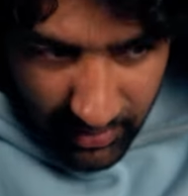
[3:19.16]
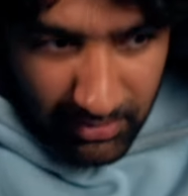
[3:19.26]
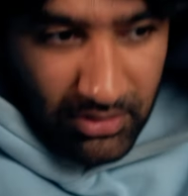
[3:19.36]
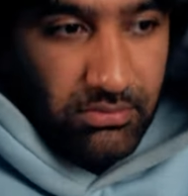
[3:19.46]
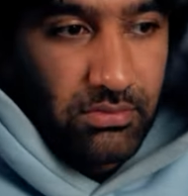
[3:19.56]

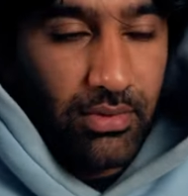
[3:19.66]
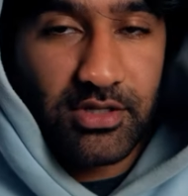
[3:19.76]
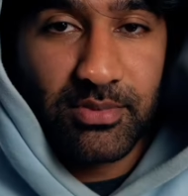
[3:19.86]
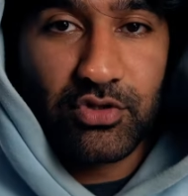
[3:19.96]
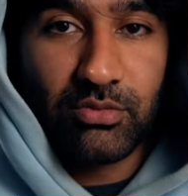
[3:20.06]
maybe it's
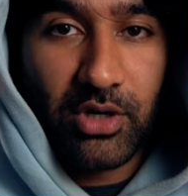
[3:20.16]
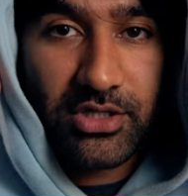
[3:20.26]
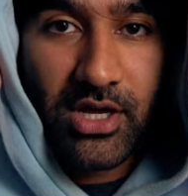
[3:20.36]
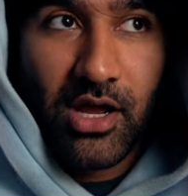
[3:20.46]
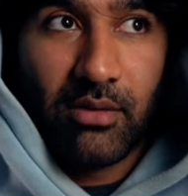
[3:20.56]
a bit too much,
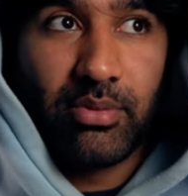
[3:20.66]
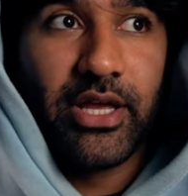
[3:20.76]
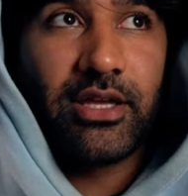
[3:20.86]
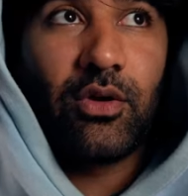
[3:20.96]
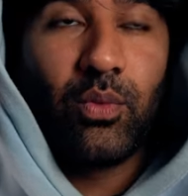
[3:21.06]
but
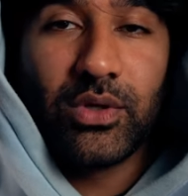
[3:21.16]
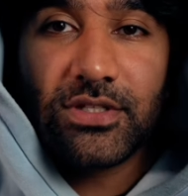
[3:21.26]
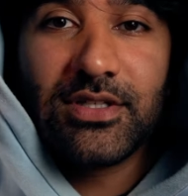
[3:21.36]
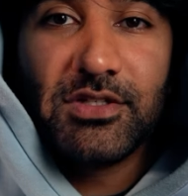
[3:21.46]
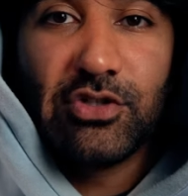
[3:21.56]
like what
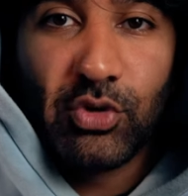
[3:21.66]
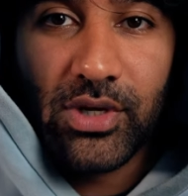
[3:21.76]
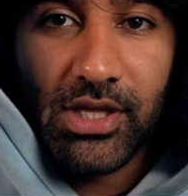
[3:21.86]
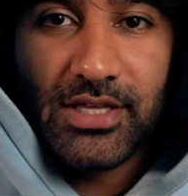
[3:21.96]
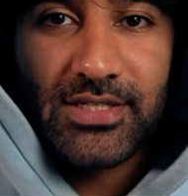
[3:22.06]
this is
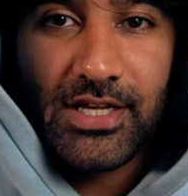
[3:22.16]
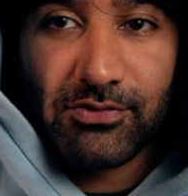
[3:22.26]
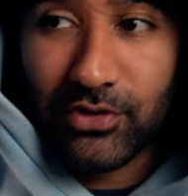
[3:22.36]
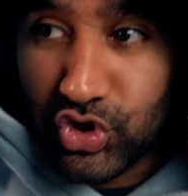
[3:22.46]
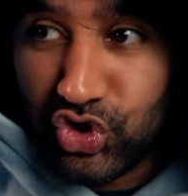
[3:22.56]
doing is that
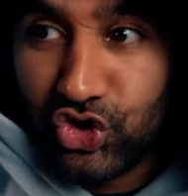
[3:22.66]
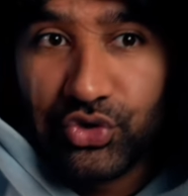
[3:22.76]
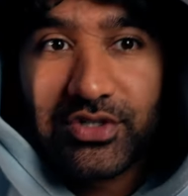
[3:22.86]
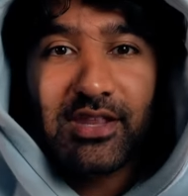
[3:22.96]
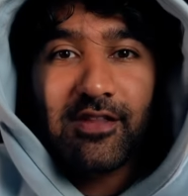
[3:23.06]
it's
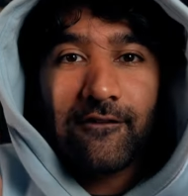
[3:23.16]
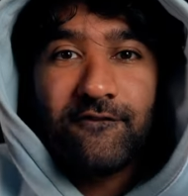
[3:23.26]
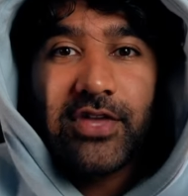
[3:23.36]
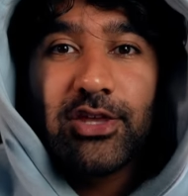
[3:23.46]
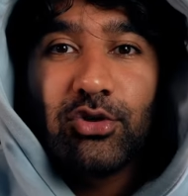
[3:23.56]
reducing the
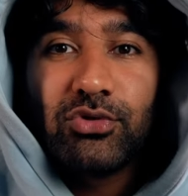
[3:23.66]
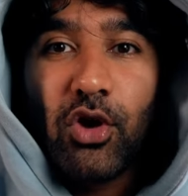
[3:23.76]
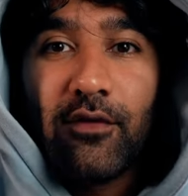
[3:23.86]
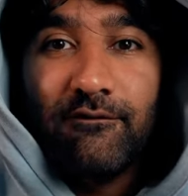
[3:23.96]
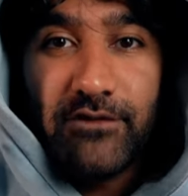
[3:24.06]
field
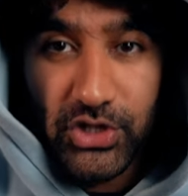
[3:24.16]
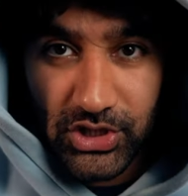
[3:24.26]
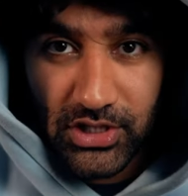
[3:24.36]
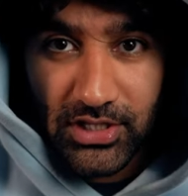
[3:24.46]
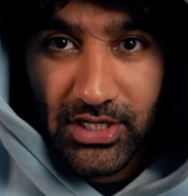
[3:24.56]
of
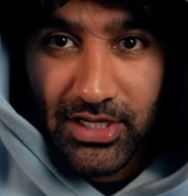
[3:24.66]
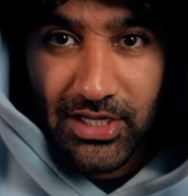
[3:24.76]
vision,